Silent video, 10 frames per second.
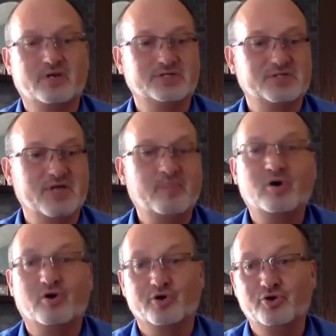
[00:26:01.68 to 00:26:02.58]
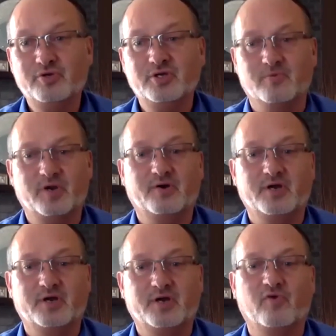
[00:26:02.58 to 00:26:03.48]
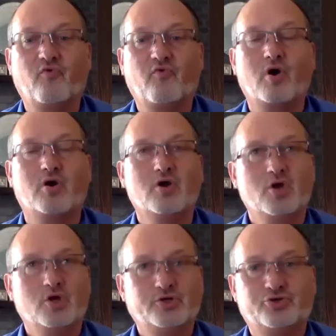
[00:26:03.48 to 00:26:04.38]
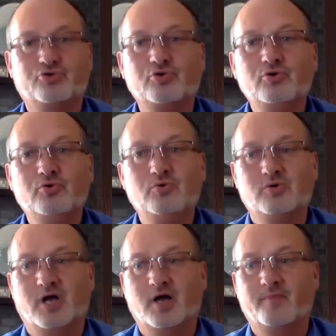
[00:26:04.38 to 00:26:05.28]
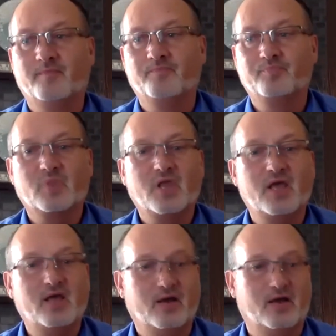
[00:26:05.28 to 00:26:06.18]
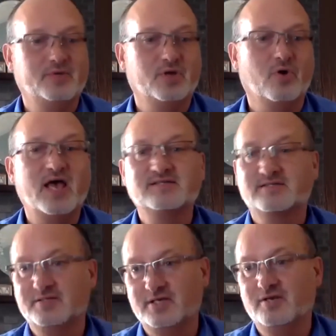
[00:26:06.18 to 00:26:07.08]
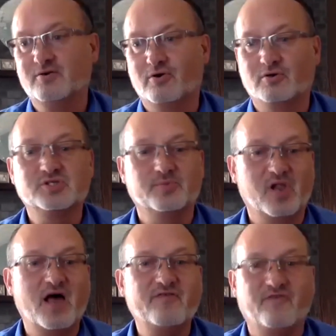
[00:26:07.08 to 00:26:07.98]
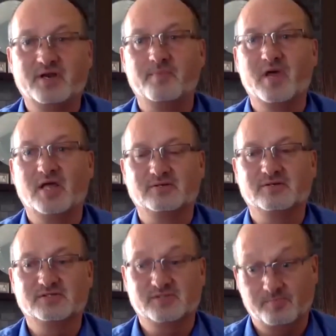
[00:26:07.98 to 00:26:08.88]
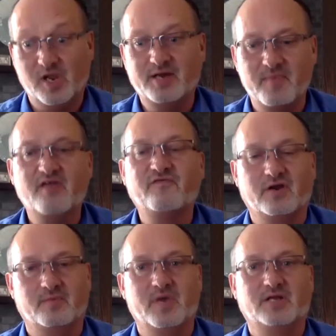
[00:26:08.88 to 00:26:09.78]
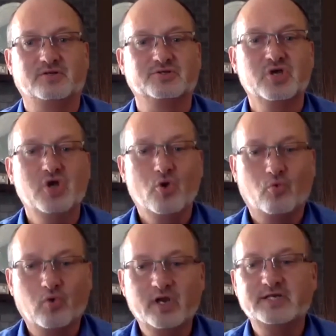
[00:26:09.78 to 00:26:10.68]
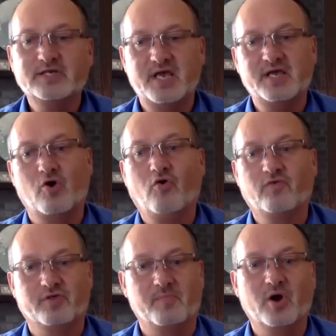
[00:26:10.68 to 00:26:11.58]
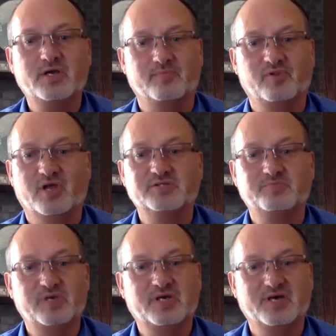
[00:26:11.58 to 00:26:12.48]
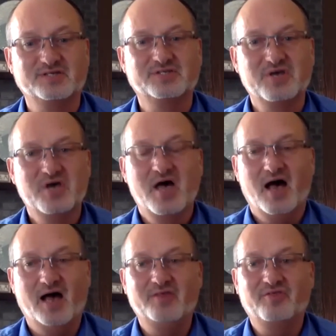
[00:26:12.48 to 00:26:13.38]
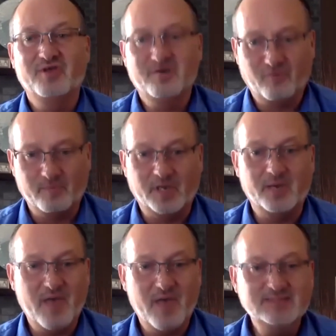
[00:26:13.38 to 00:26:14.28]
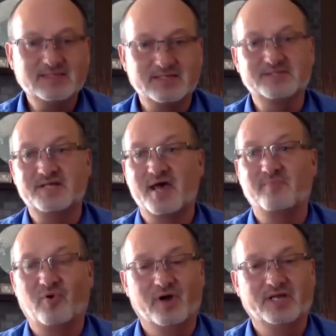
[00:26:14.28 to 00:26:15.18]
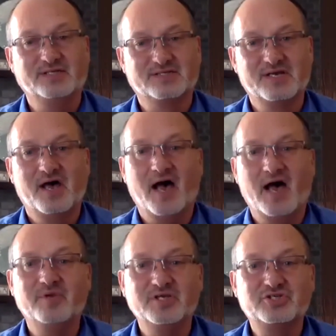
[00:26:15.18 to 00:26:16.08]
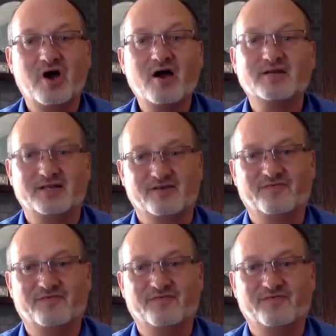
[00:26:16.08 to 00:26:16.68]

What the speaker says: December or New Year period before true, you know, S&D or supply demand fundamentals really take over the marketplace. Because I think from a capacity standpoint, I'd be shocked